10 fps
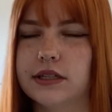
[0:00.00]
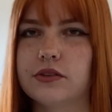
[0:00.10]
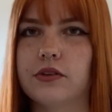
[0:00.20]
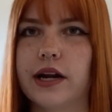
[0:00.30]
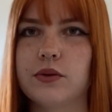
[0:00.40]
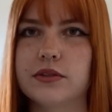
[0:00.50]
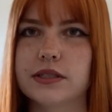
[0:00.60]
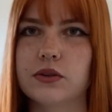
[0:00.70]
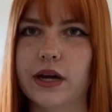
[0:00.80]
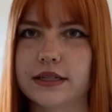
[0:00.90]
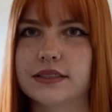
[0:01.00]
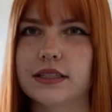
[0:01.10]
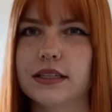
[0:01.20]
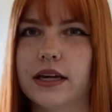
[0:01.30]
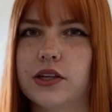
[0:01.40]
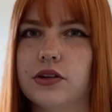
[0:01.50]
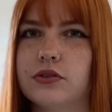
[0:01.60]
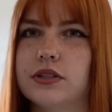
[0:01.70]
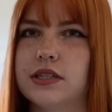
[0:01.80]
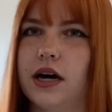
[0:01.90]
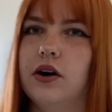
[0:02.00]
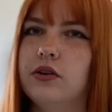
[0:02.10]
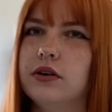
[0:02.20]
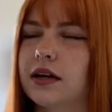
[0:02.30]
The writing wasn't excellent. Like you could tell